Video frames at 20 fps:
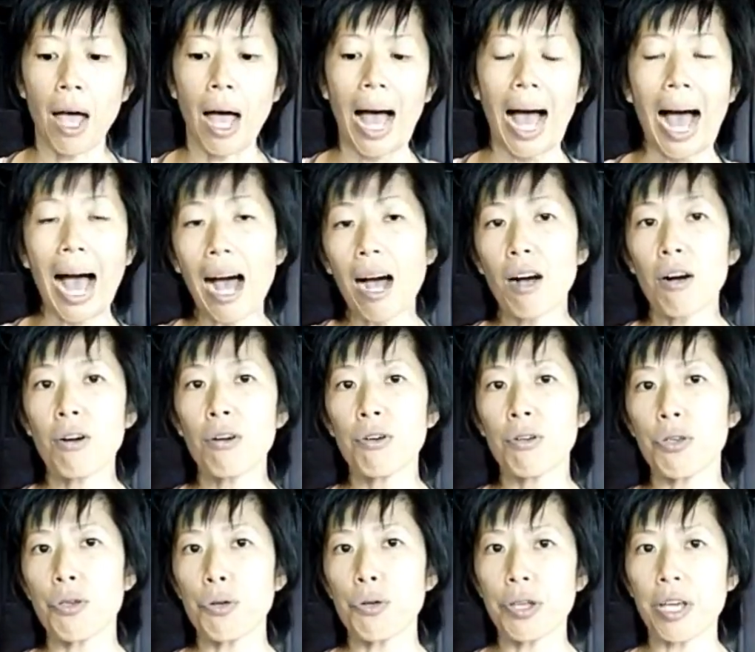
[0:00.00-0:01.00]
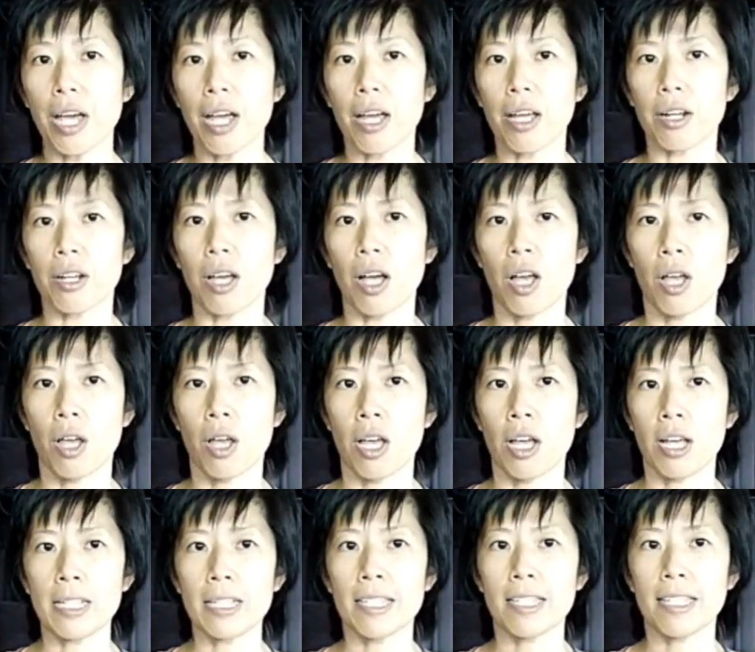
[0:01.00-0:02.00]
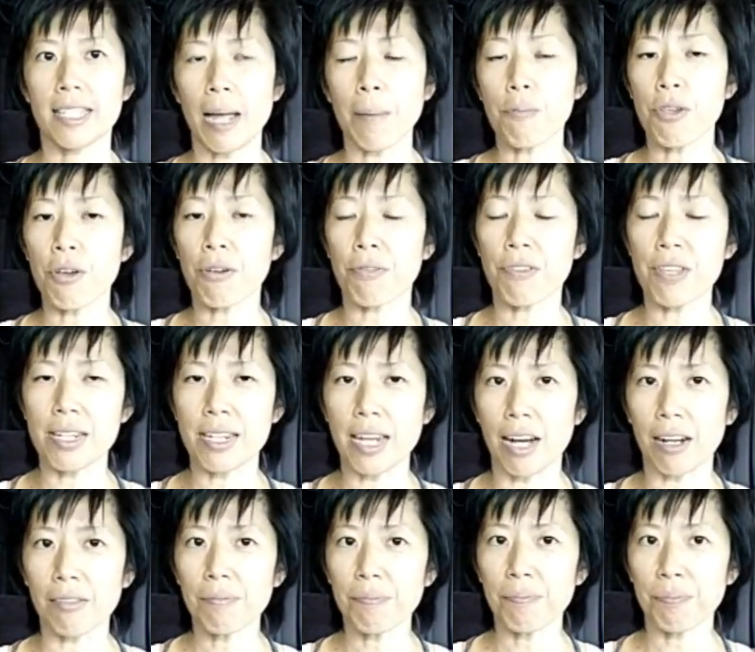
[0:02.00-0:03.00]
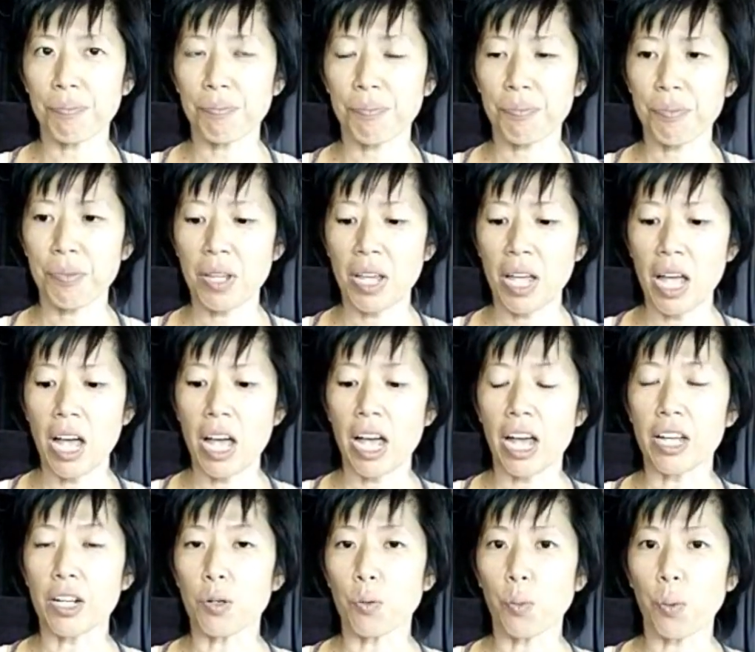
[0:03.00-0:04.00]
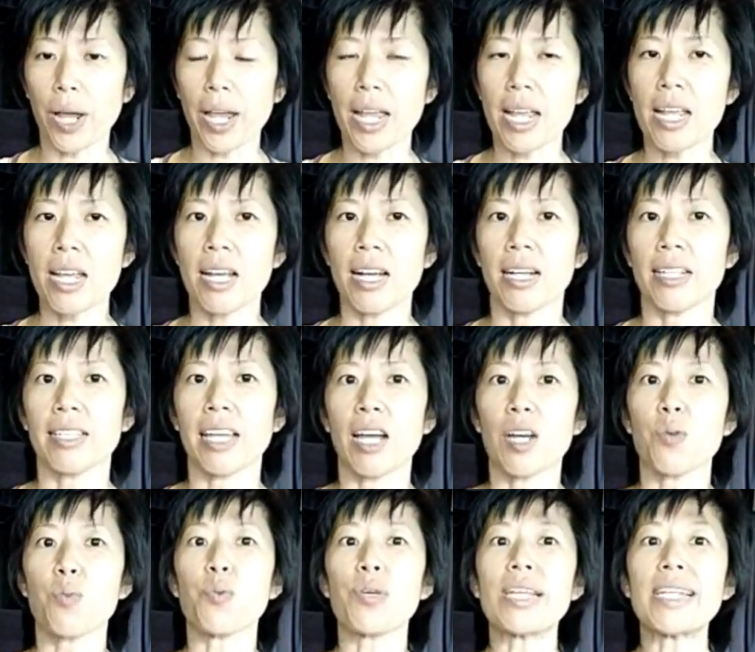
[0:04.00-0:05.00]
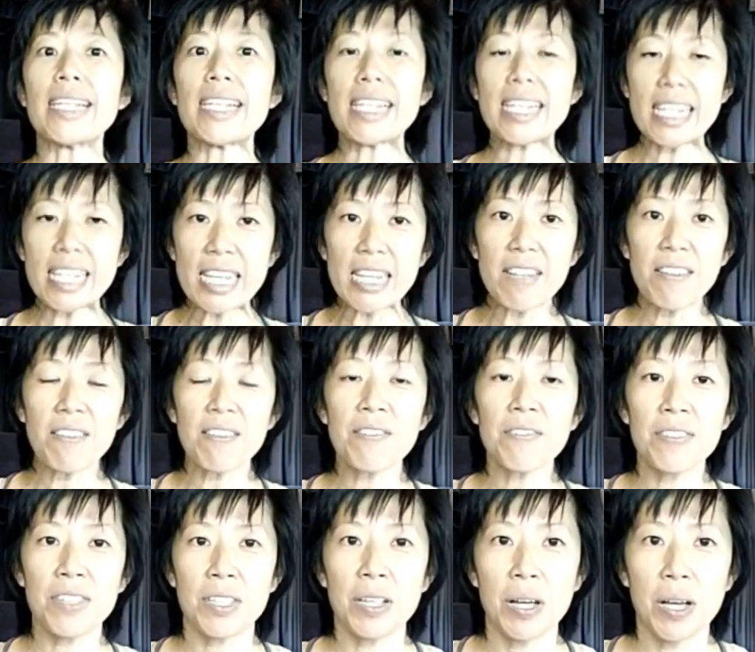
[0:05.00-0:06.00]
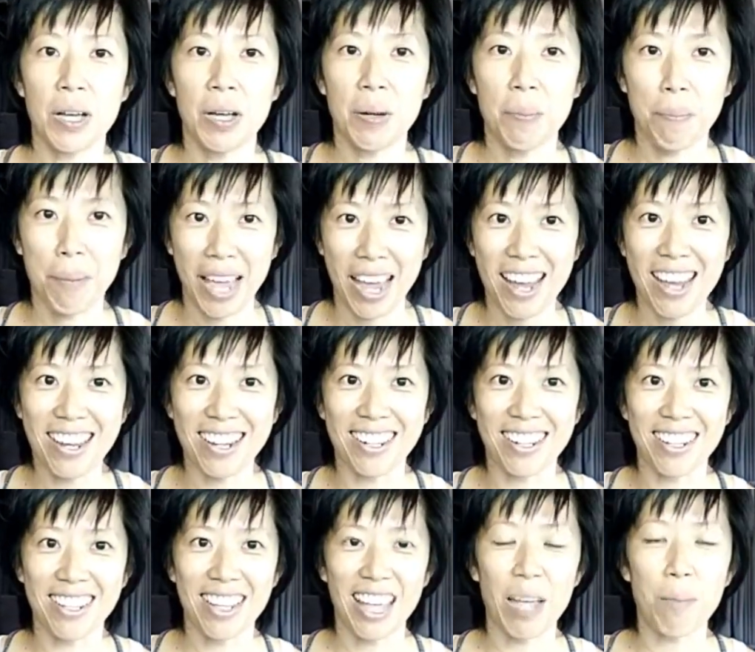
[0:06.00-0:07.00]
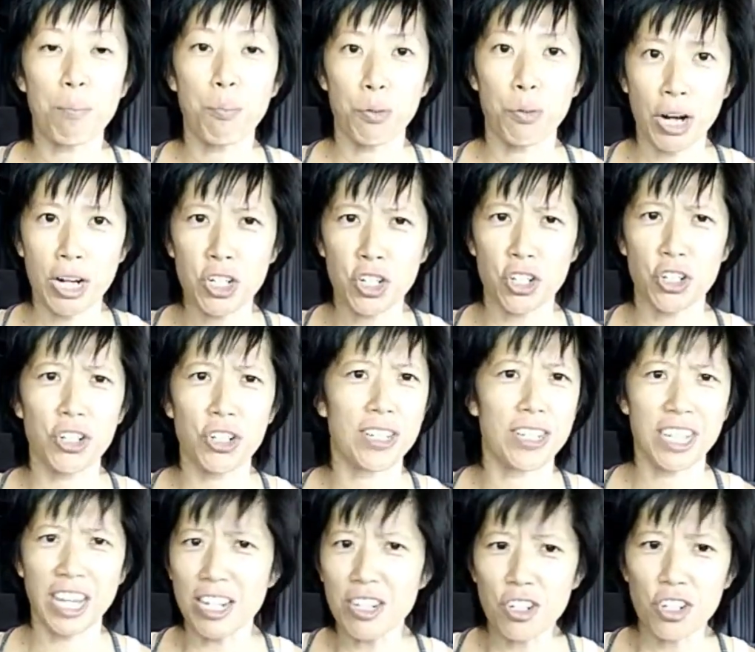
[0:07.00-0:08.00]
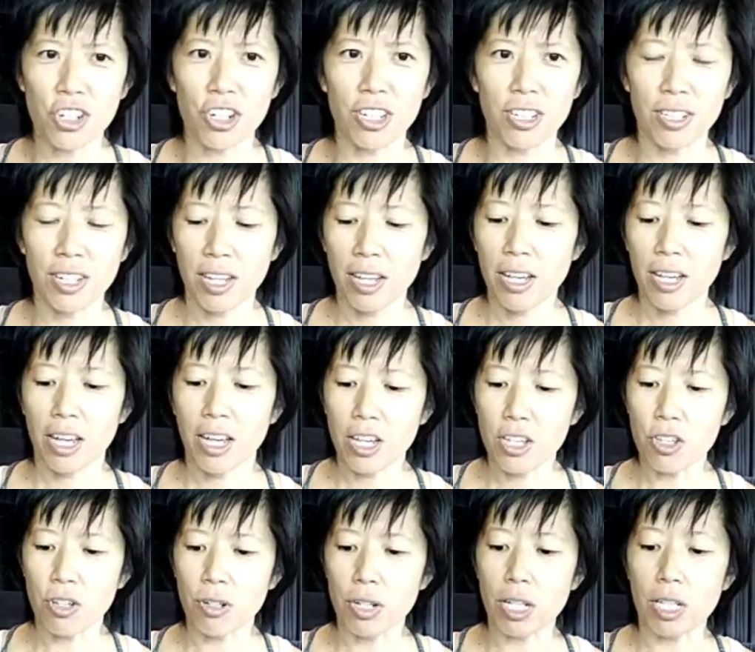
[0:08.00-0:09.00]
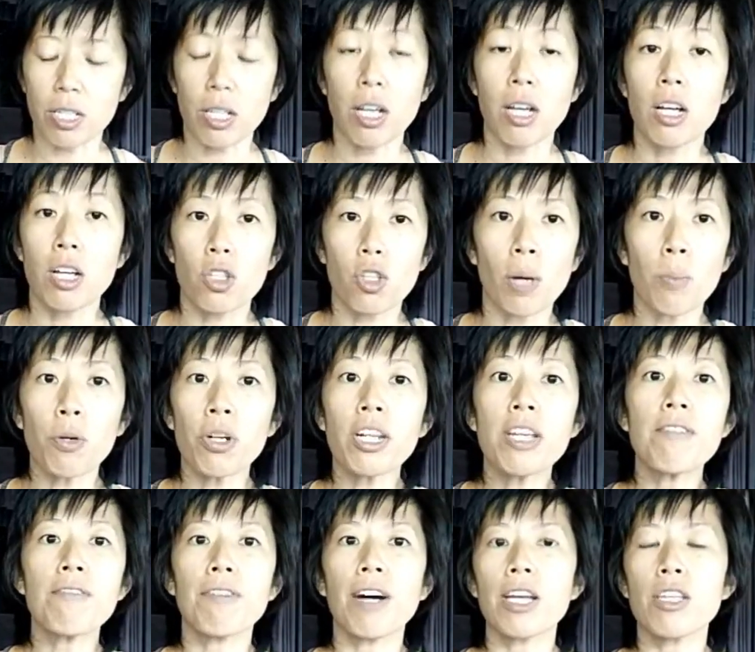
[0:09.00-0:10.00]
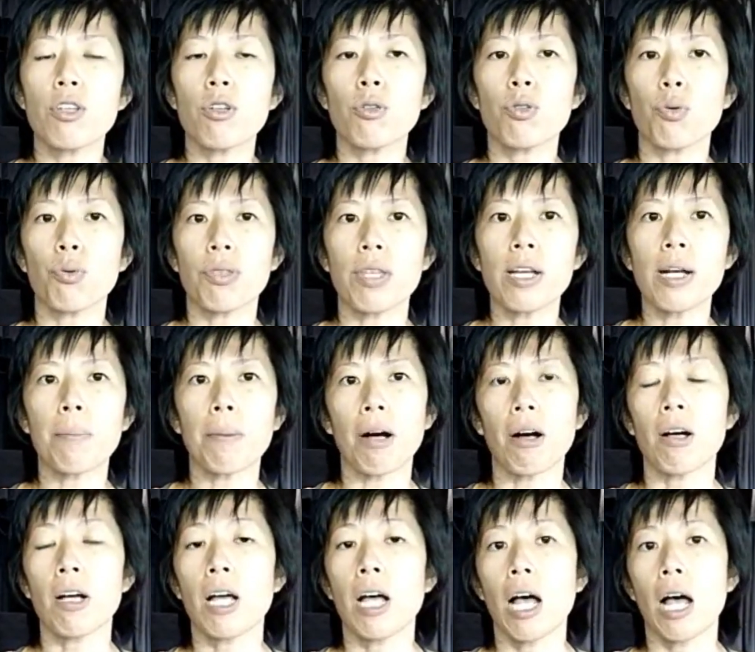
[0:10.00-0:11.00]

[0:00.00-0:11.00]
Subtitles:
how you can step your feet down in a way that relieves pain and pressure and tension in your knees. So I'm going to invite you to think about